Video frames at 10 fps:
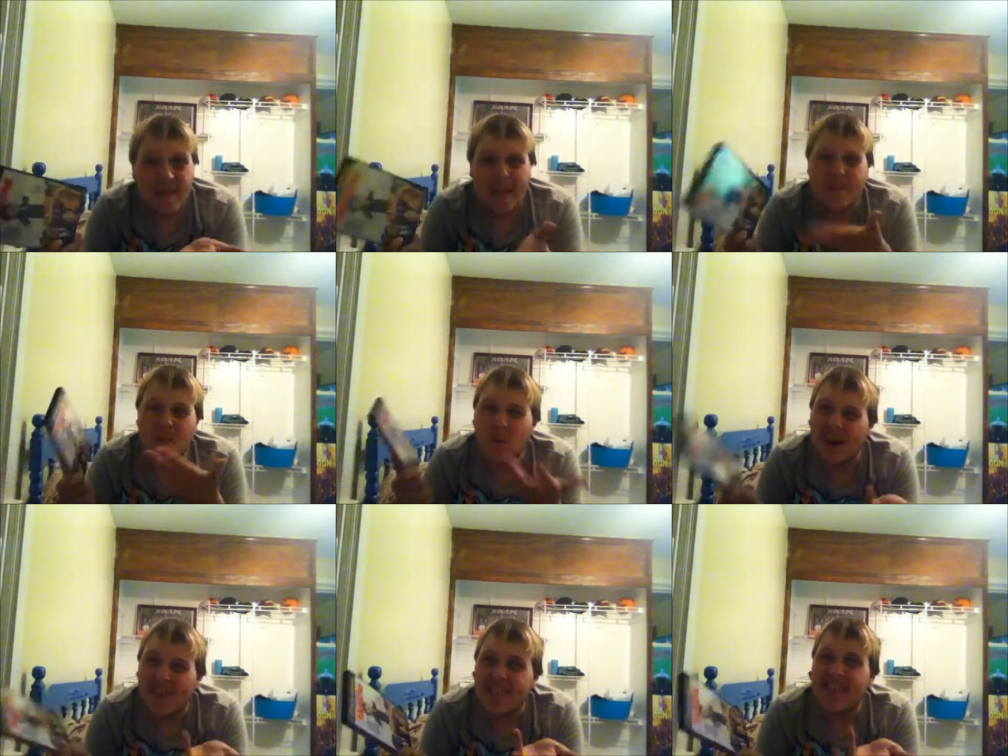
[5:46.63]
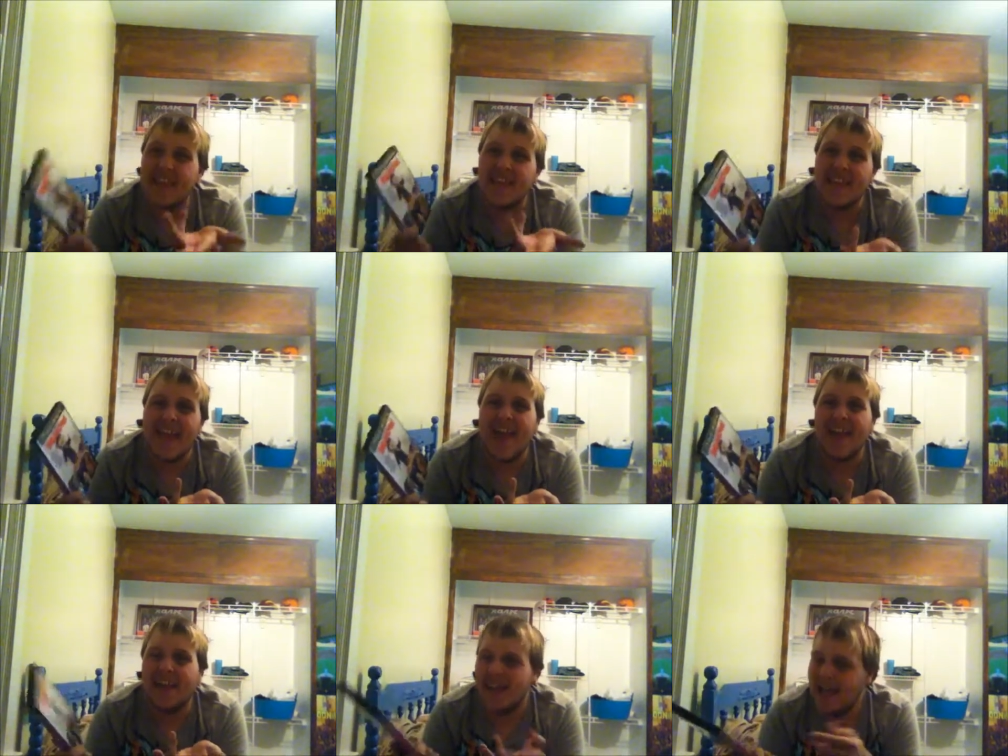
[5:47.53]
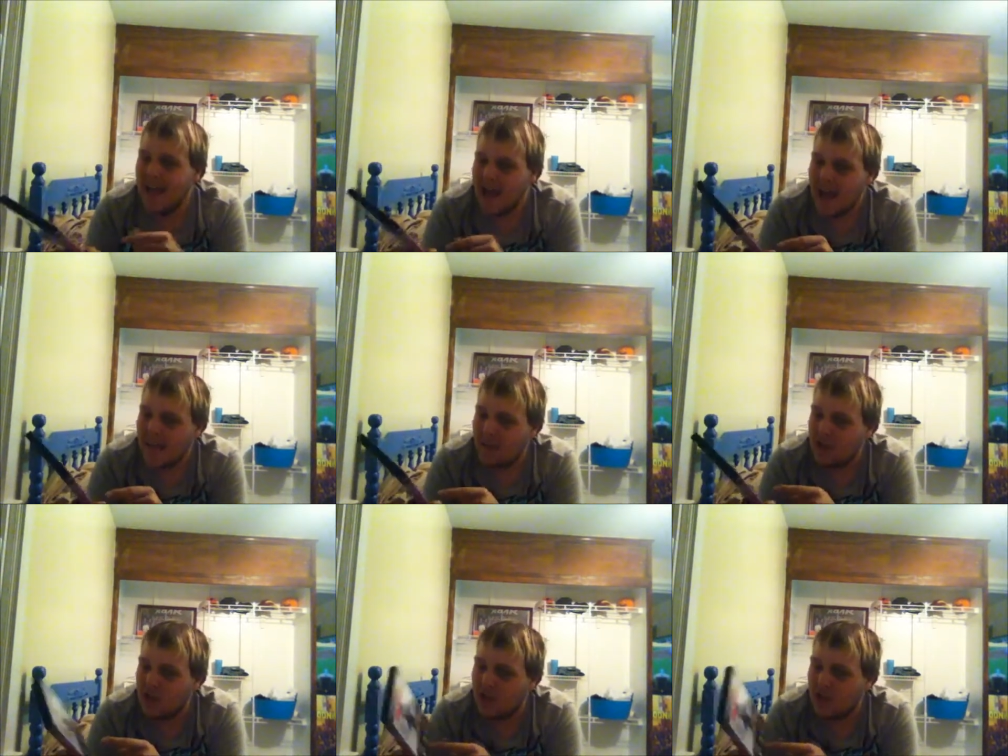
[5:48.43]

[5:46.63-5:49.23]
I mean, if you want to see it, you can. I mean,